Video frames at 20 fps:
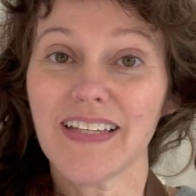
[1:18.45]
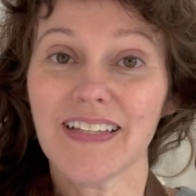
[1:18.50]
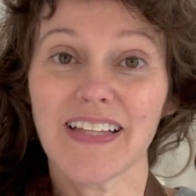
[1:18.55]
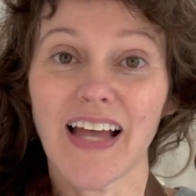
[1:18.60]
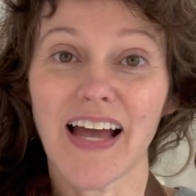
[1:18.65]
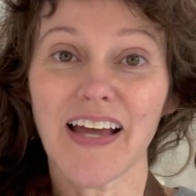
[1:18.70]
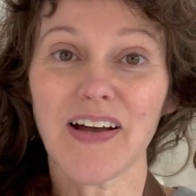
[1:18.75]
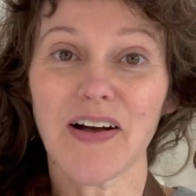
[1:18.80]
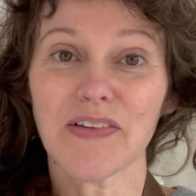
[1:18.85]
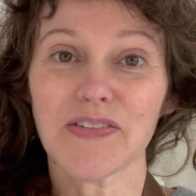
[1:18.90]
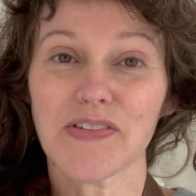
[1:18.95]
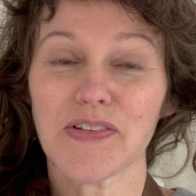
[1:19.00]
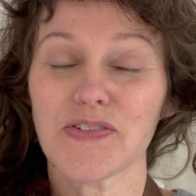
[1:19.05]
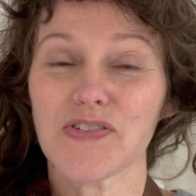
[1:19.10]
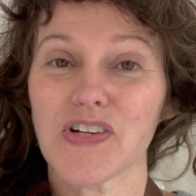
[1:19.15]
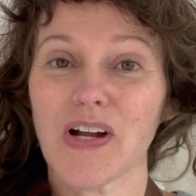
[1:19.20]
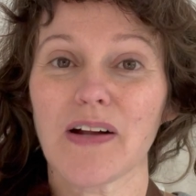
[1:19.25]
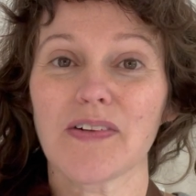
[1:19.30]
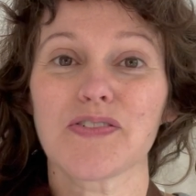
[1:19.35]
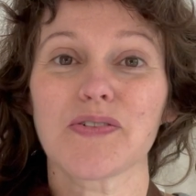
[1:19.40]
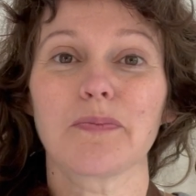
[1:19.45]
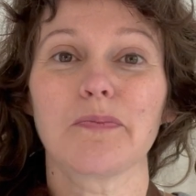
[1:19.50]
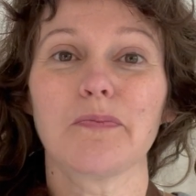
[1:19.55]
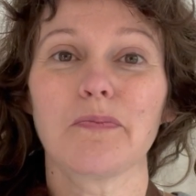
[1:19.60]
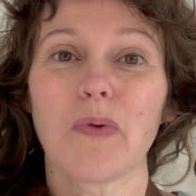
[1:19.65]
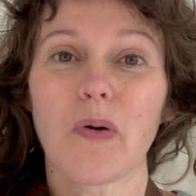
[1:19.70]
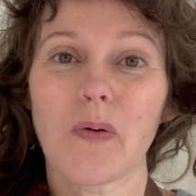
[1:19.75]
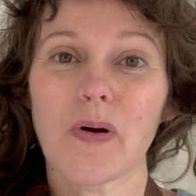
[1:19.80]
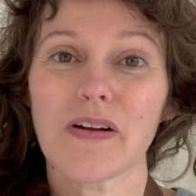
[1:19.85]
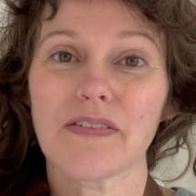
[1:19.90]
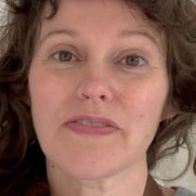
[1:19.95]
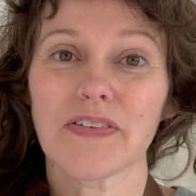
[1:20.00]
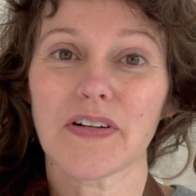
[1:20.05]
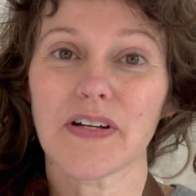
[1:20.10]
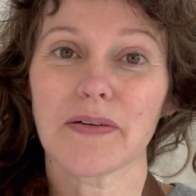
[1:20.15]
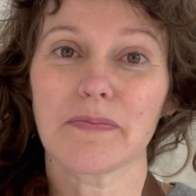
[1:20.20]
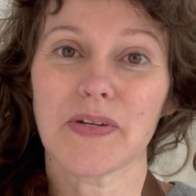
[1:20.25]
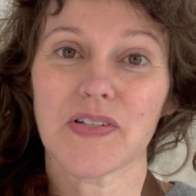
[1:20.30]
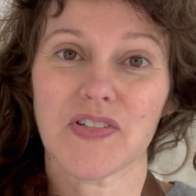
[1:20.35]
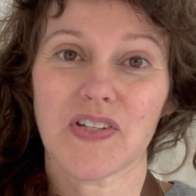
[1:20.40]
I also charge more for
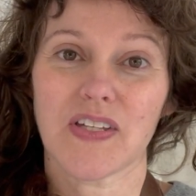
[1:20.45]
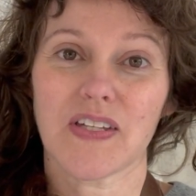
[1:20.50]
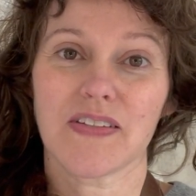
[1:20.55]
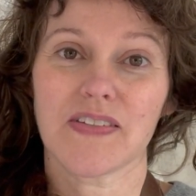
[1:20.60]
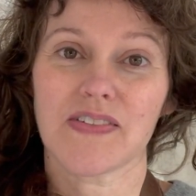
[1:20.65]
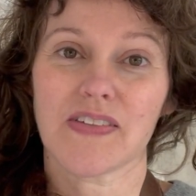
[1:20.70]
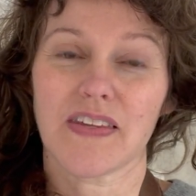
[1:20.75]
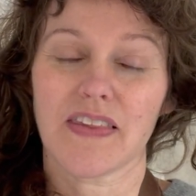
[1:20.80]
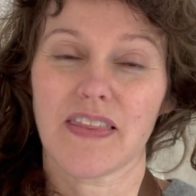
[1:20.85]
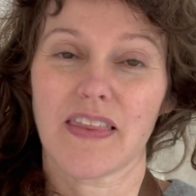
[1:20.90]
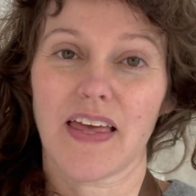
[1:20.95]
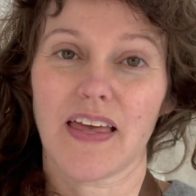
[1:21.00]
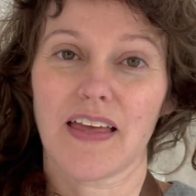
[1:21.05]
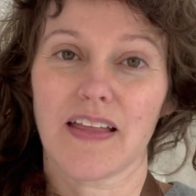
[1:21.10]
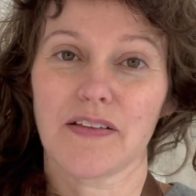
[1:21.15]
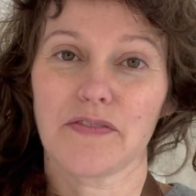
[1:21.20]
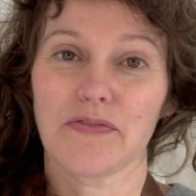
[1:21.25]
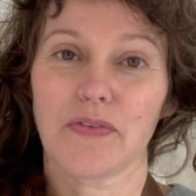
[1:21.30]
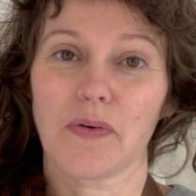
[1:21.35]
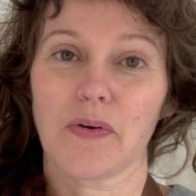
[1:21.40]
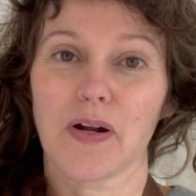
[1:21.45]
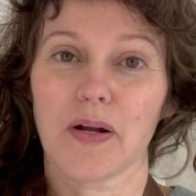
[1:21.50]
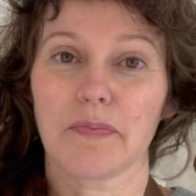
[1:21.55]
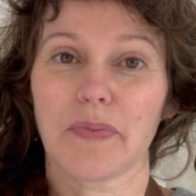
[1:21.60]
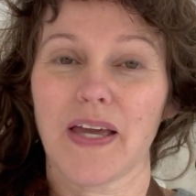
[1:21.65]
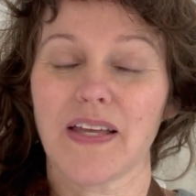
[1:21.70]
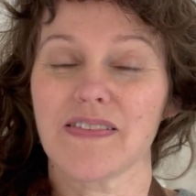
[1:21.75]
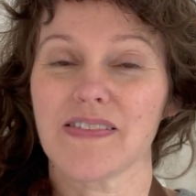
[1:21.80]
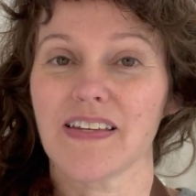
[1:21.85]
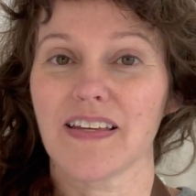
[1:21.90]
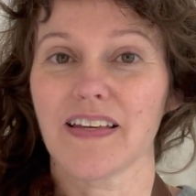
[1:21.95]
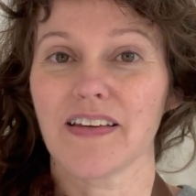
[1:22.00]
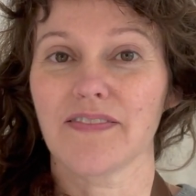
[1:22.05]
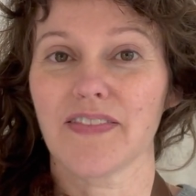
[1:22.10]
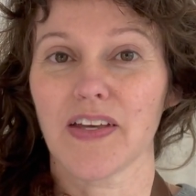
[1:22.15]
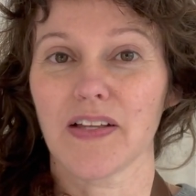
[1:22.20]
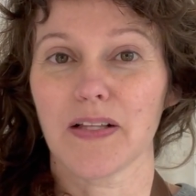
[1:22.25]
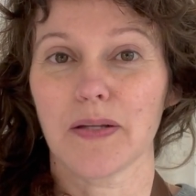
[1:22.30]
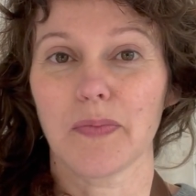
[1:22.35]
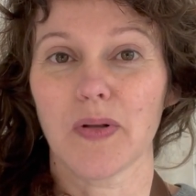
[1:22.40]
commissions than for a painting
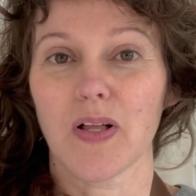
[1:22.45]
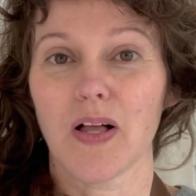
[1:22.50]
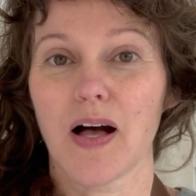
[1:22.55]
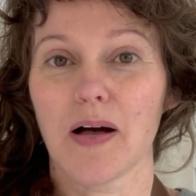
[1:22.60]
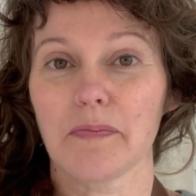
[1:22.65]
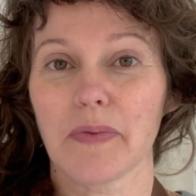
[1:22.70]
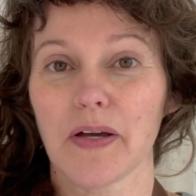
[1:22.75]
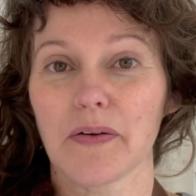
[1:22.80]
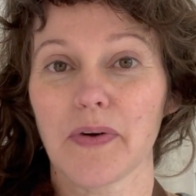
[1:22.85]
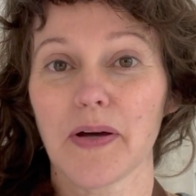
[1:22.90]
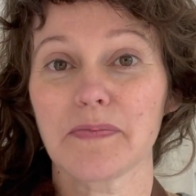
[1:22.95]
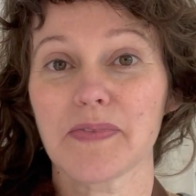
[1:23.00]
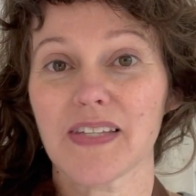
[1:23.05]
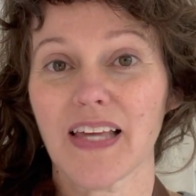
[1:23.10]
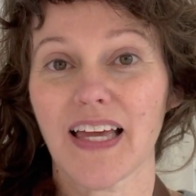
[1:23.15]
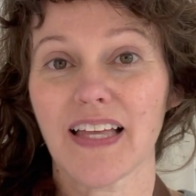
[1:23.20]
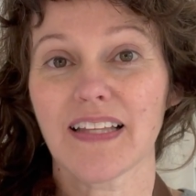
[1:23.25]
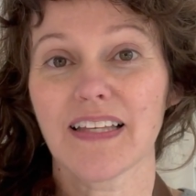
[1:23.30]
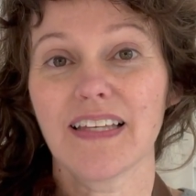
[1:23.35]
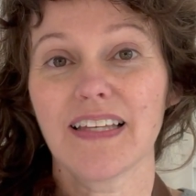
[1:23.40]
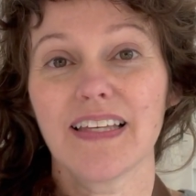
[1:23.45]
available on my website